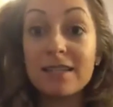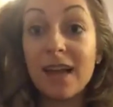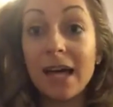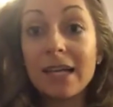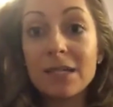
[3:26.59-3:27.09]

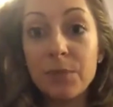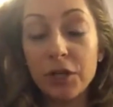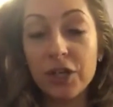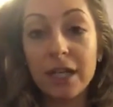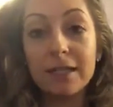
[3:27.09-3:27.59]
that
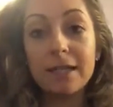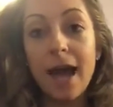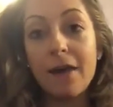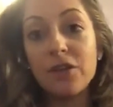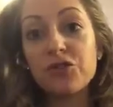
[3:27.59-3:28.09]
experience and
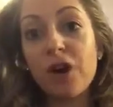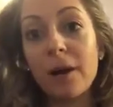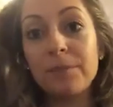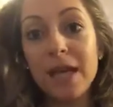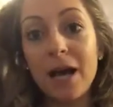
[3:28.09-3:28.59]
have it
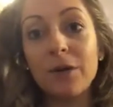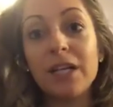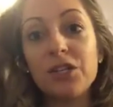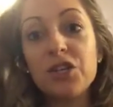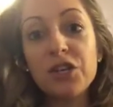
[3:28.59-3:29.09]
drop down
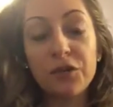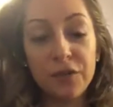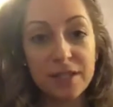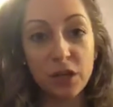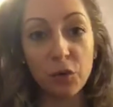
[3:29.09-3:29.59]
into your
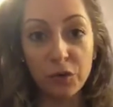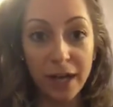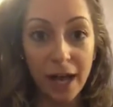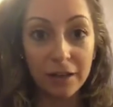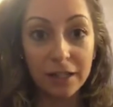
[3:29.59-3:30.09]
physical
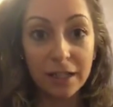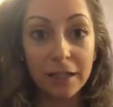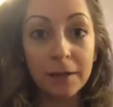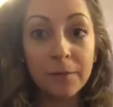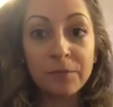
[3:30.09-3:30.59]

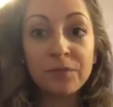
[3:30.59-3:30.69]
reality,